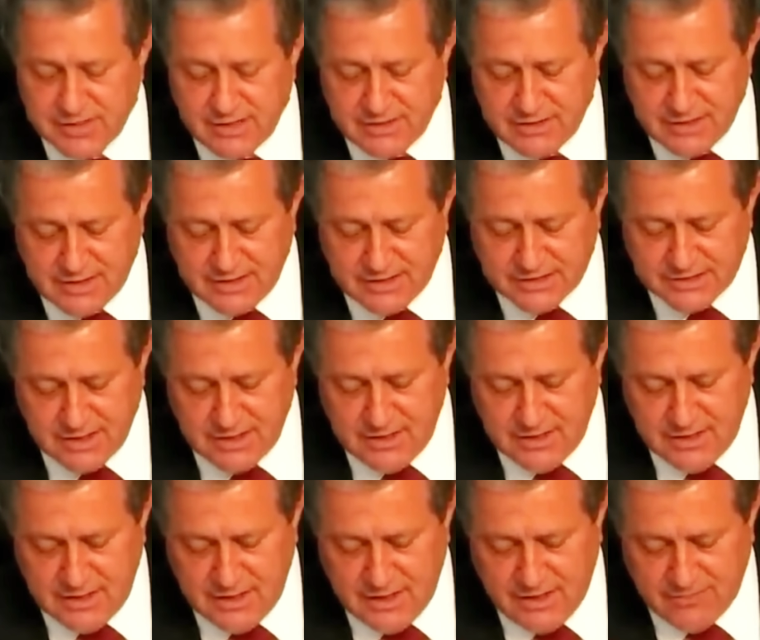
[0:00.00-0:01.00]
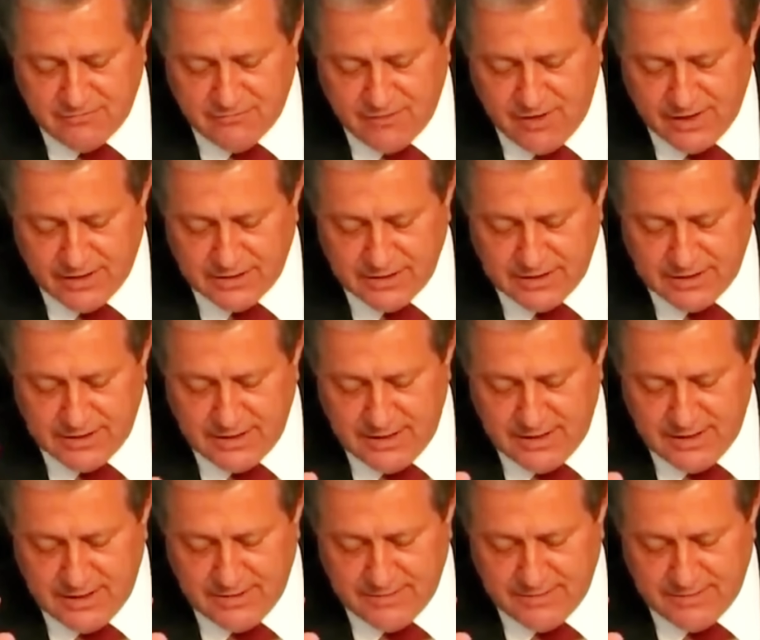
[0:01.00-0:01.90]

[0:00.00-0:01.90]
I think is frankly